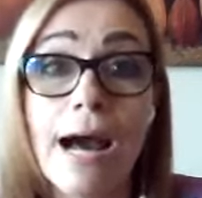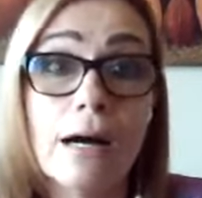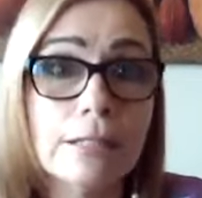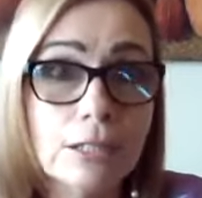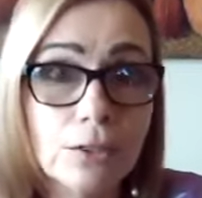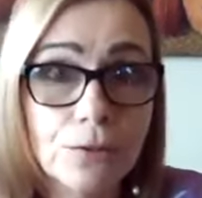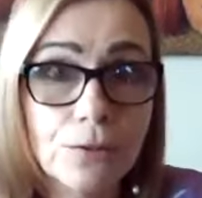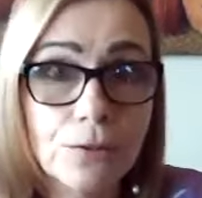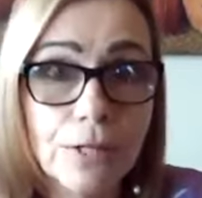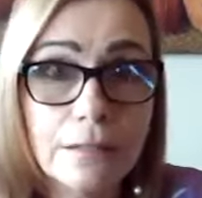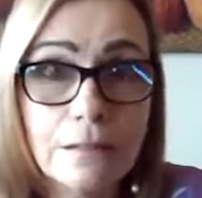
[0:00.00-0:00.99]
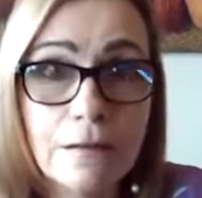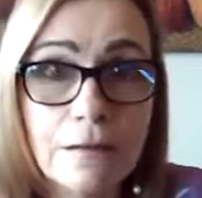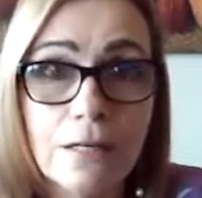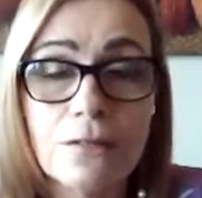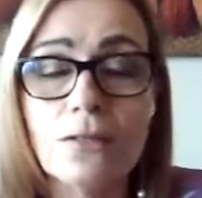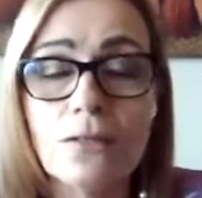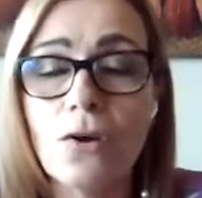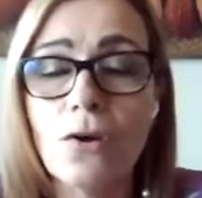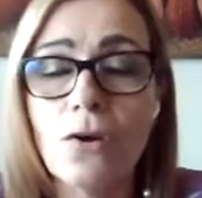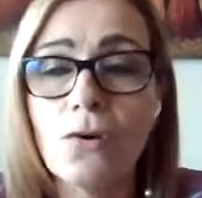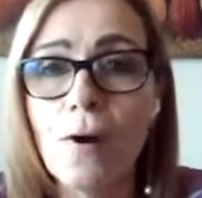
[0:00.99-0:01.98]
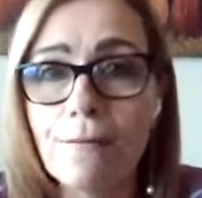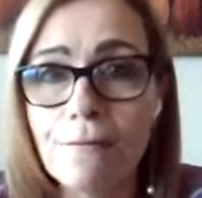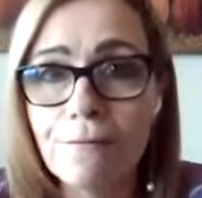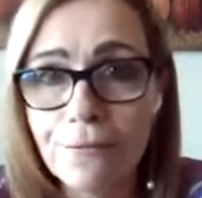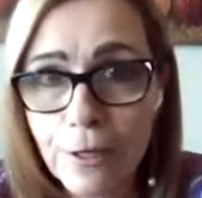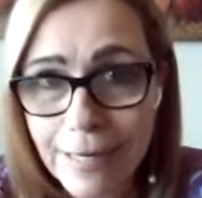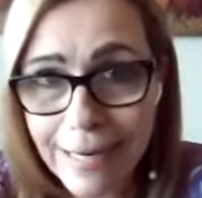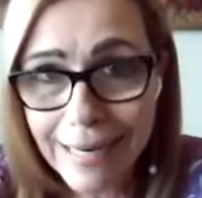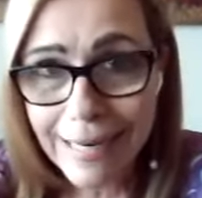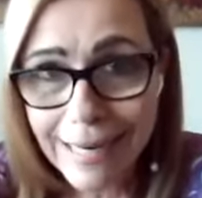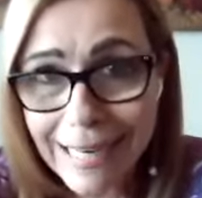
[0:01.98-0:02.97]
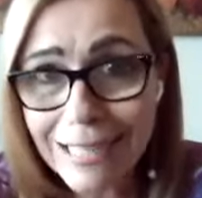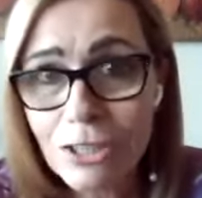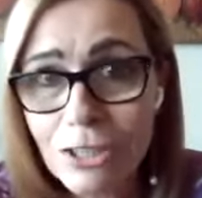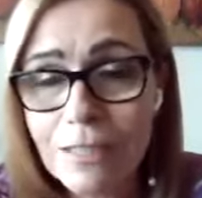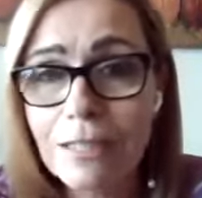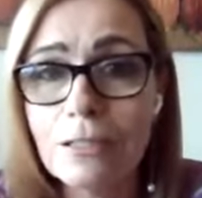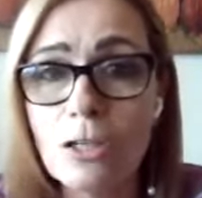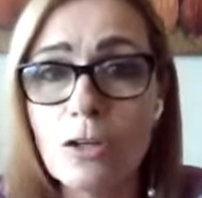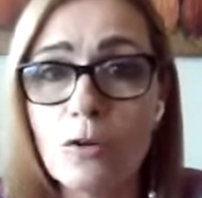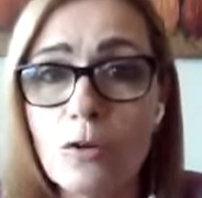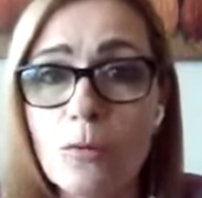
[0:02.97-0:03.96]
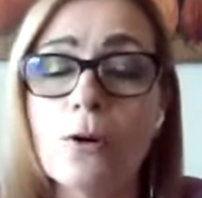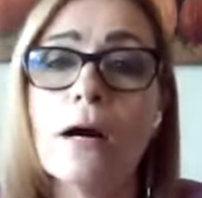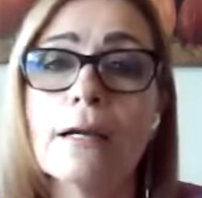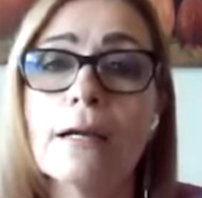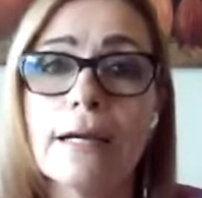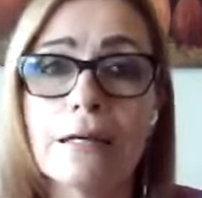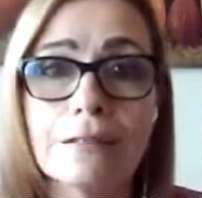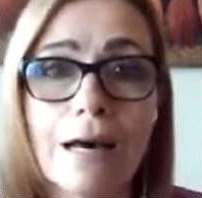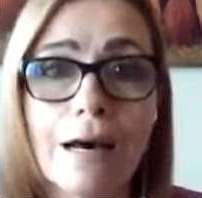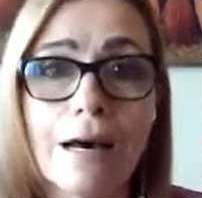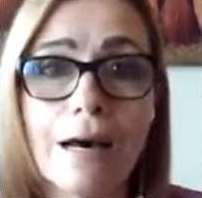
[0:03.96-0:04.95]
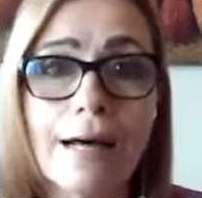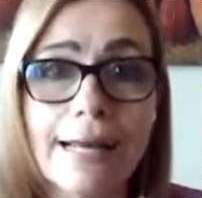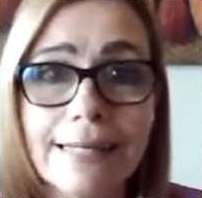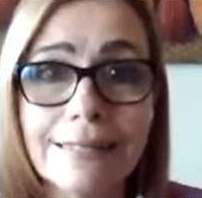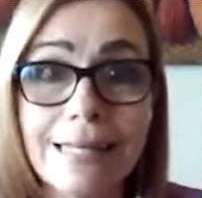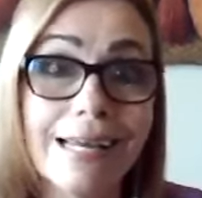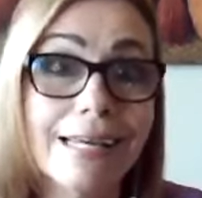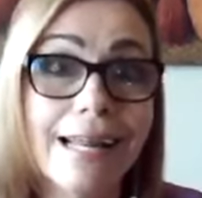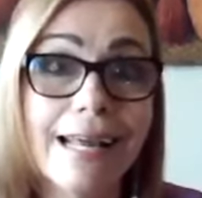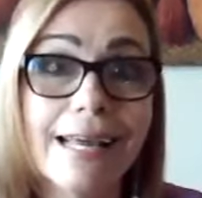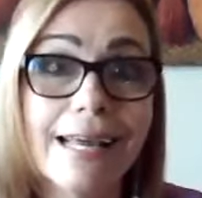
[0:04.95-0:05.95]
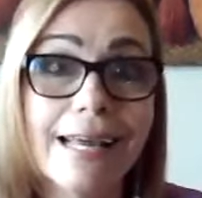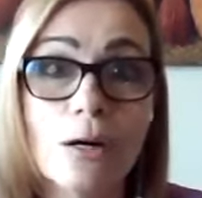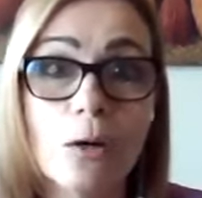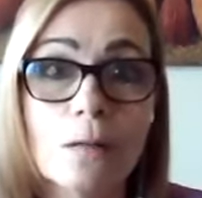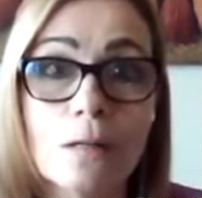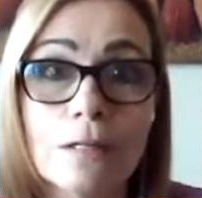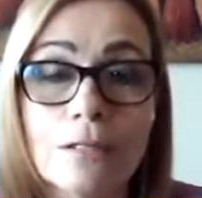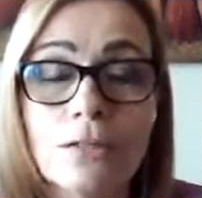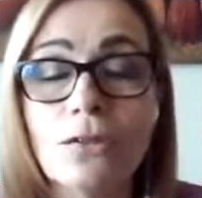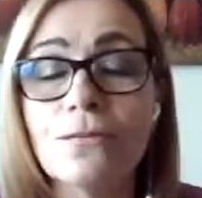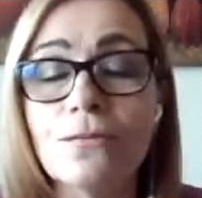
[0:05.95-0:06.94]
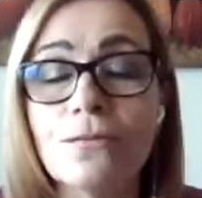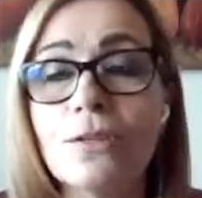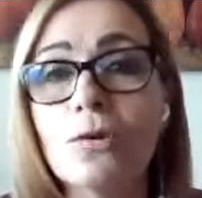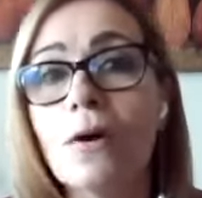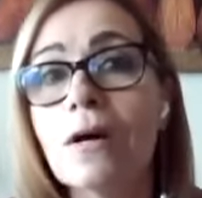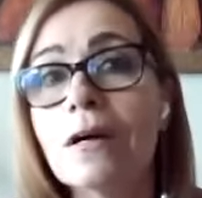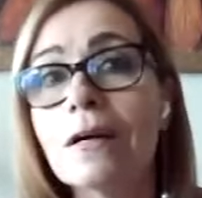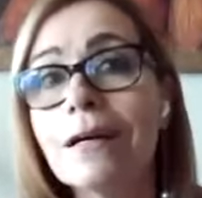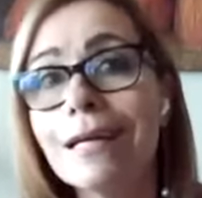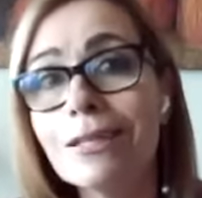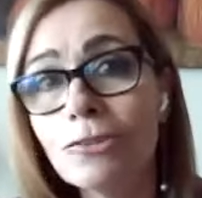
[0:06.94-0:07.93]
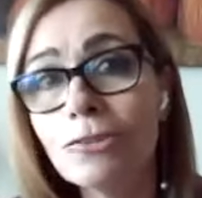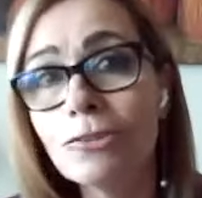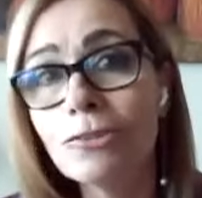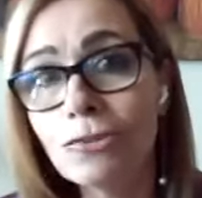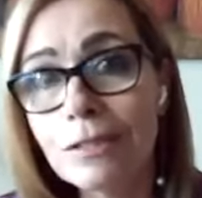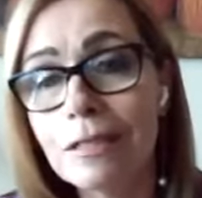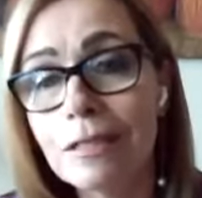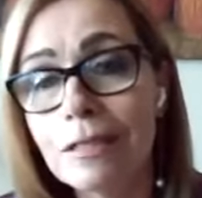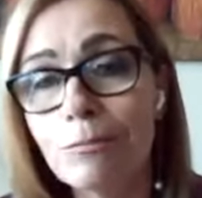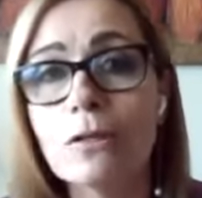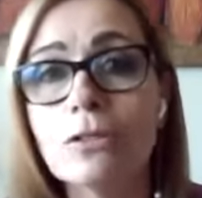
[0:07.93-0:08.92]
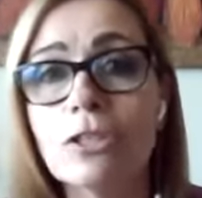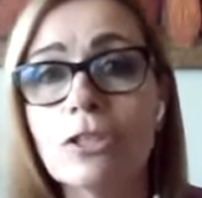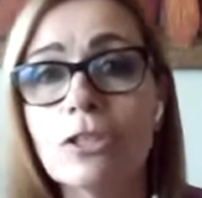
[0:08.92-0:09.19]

how to do this. So for each digital product, I take an angle. So if you are interested in